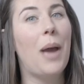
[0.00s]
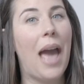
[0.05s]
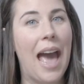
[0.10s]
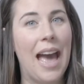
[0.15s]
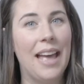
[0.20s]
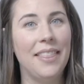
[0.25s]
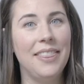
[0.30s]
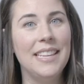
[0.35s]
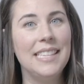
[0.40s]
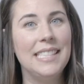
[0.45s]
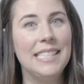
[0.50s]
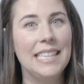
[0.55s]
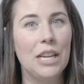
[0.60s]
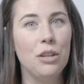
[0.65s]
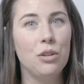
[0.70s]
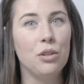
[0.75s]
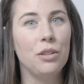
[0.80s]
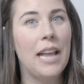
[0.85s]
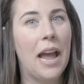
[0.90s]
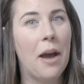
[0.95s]
add the
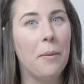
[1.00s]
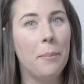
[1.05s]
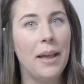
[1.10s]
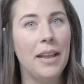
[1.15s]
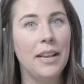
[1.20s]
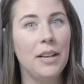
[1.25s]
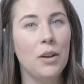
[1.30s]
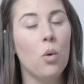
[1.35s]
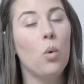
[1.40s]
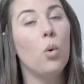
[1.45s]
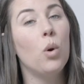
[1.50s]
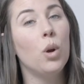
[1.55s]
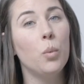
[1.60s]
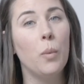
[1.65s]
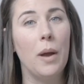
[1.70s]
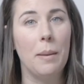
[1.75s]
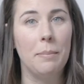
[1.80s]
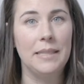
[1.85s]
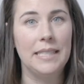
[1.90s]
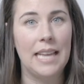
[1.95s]
Schedule Now button or
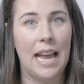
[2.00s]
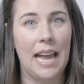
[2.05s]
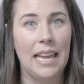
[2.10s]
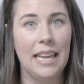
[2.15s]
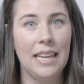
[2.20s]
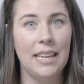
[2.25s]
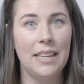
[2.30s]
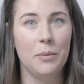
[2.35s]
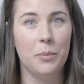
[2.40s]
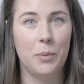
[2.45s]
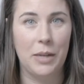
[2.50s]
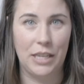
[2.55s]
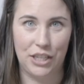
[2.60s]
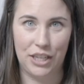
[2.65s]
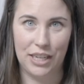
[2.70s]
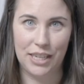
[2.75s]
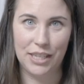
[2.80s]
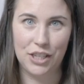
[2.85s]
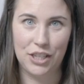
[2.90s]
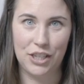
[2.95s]
website
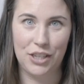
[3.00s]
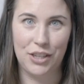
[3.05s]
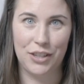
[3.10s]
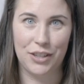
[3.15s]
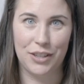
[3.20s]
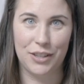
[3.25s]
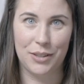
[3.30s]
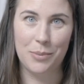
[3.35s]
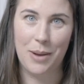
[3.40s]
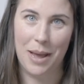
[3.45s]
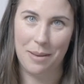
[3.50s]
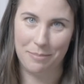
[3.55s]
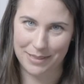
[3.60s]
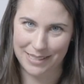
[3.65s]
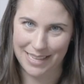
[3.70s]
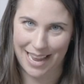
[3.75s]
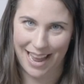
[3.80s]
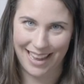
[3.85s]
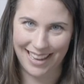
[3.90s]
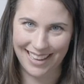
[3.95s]
widget to your
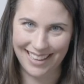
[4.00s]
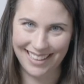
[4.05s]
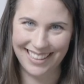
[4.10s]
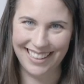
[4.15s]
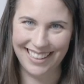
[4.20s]
website.